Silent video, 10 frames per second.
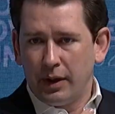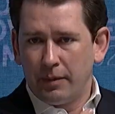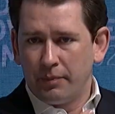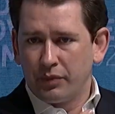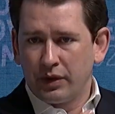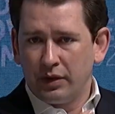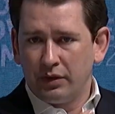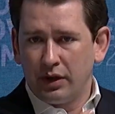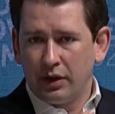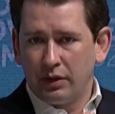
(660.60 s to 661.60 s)
um,
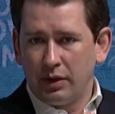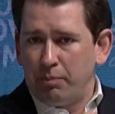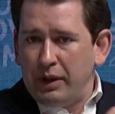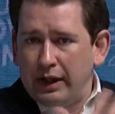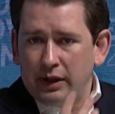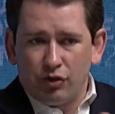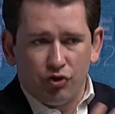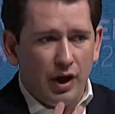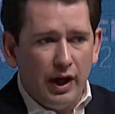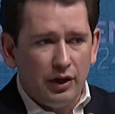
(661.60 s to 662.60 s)
the, the biggest
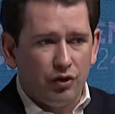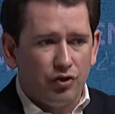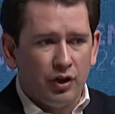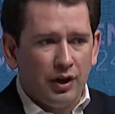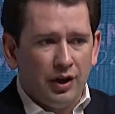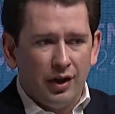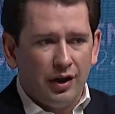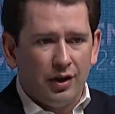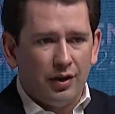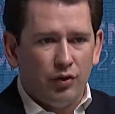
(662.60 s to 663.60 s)
change
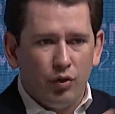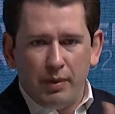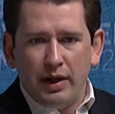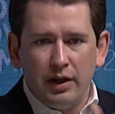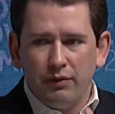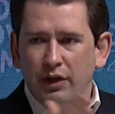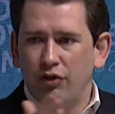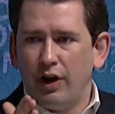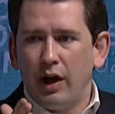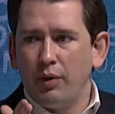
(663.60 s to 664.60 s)
uh, no matter in
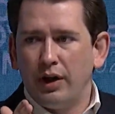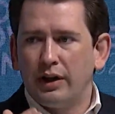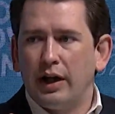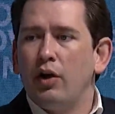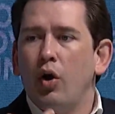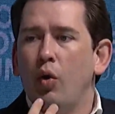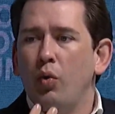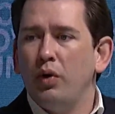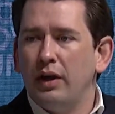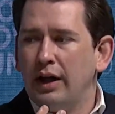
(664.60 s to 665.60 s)
which area, can
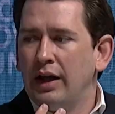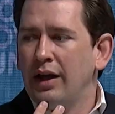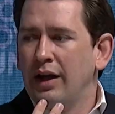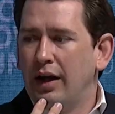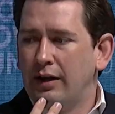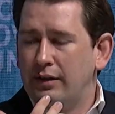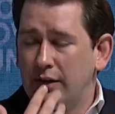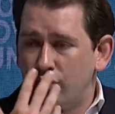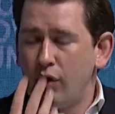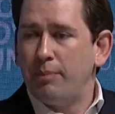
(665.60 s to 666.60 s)
only a
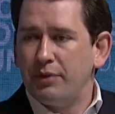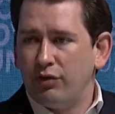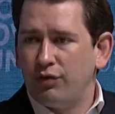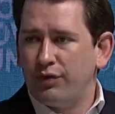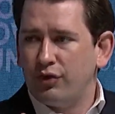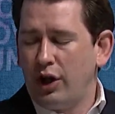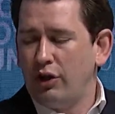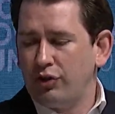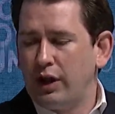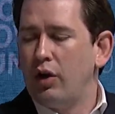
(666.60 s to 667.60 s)
disruptive
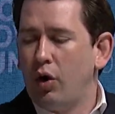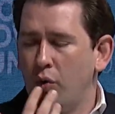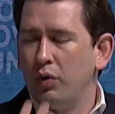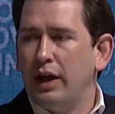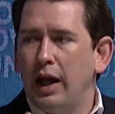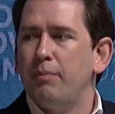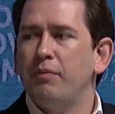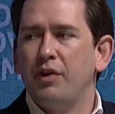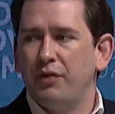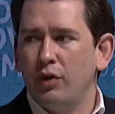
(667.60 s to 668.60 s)
change can only
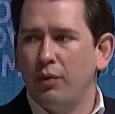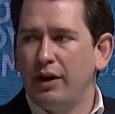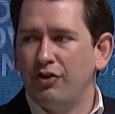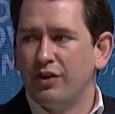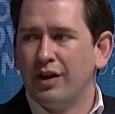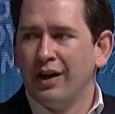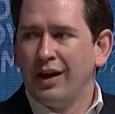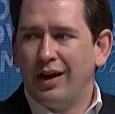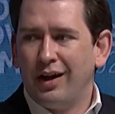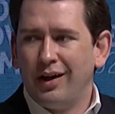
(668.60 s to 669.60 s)
happen with innovation.
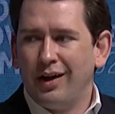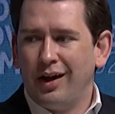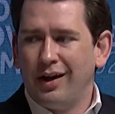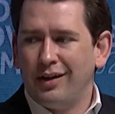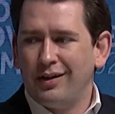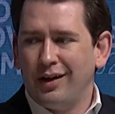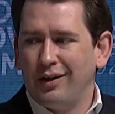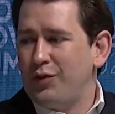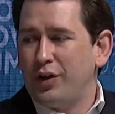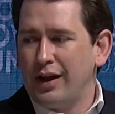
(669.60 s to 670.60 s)
Uh, and,
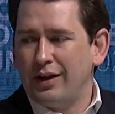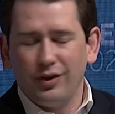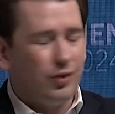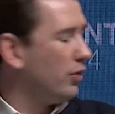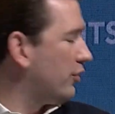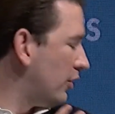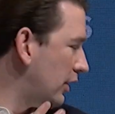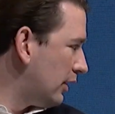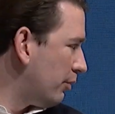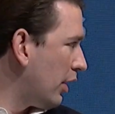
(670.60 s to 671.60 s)
and for that, you also
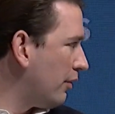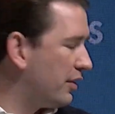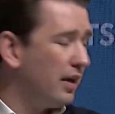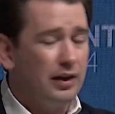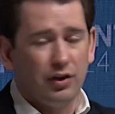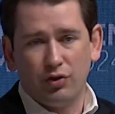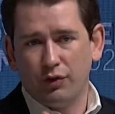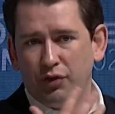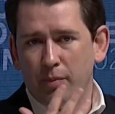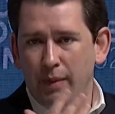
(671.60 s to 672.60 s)
need the private sector.
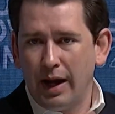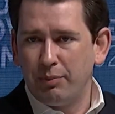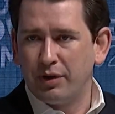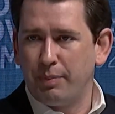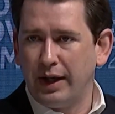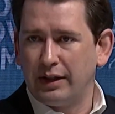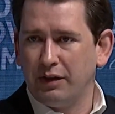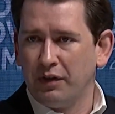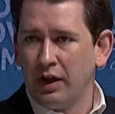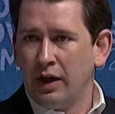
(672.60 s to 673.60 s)
So, from my
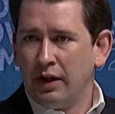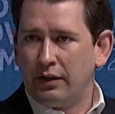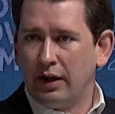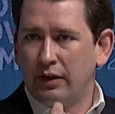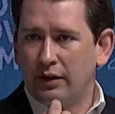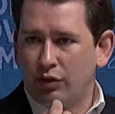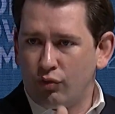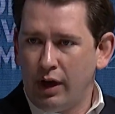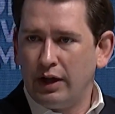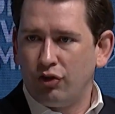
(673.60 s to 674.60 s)
perspective, the, the
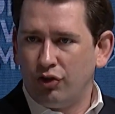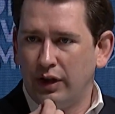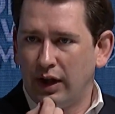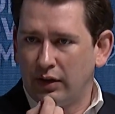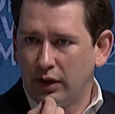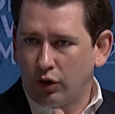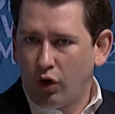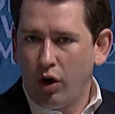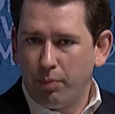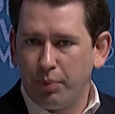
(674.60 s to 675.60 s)
strategy at the
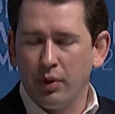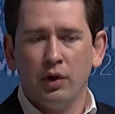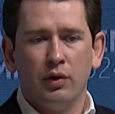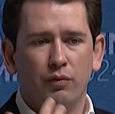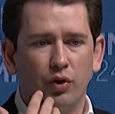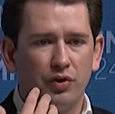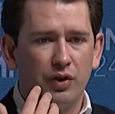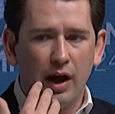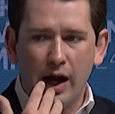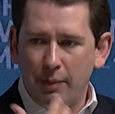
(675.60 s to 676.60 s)
COP
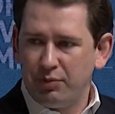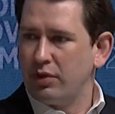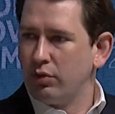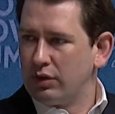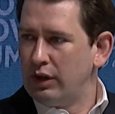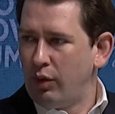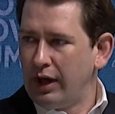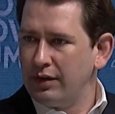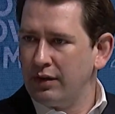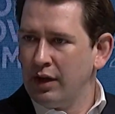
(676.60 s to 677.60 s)
was absolutely
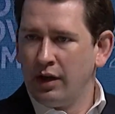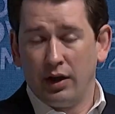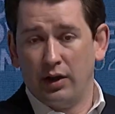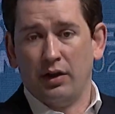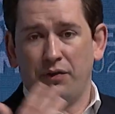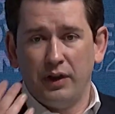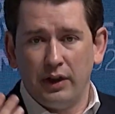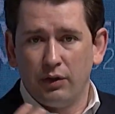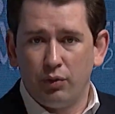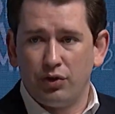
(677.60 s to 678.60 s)
right, and I
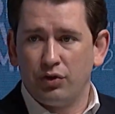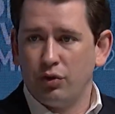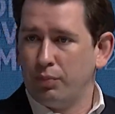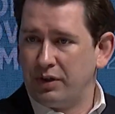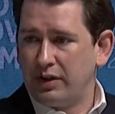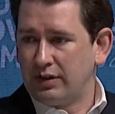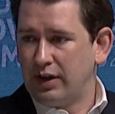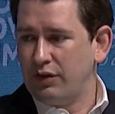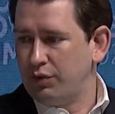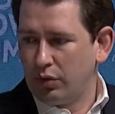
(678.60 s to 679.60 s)
think it was super
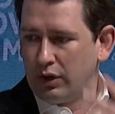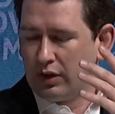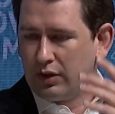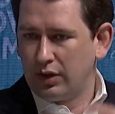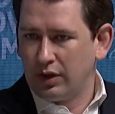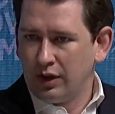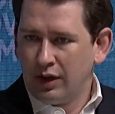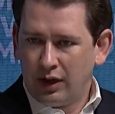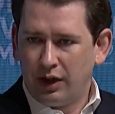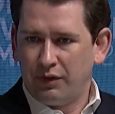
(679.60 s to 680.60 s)
successful. And uh,
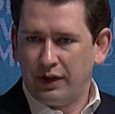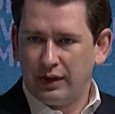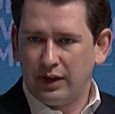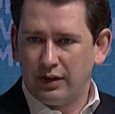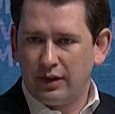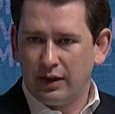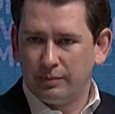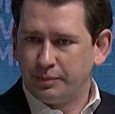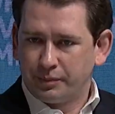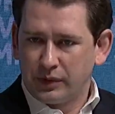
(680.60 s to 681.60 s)
I think that
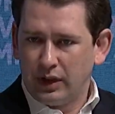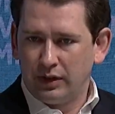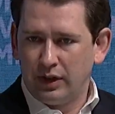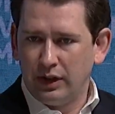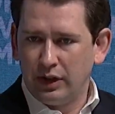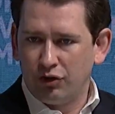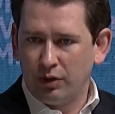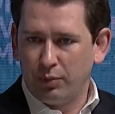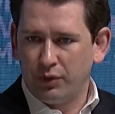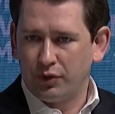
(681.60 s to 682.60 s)
um, yeah, the
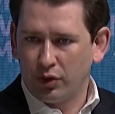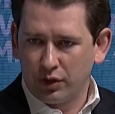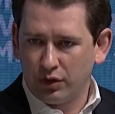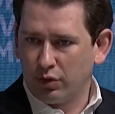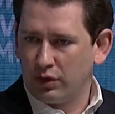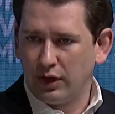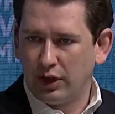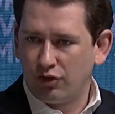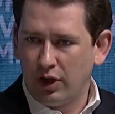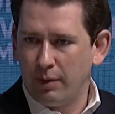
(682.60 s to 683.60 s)
leadership of Dr. Sultan
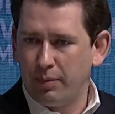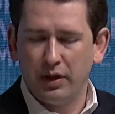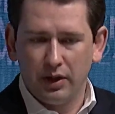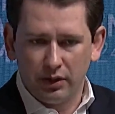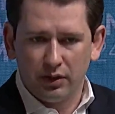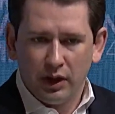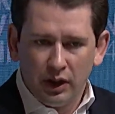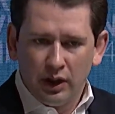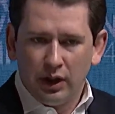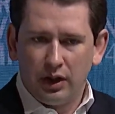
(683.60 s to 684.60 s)
Al Jaber and
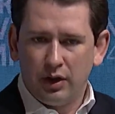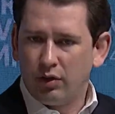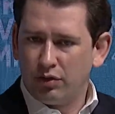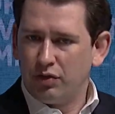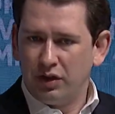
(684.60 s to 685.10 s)
uh, also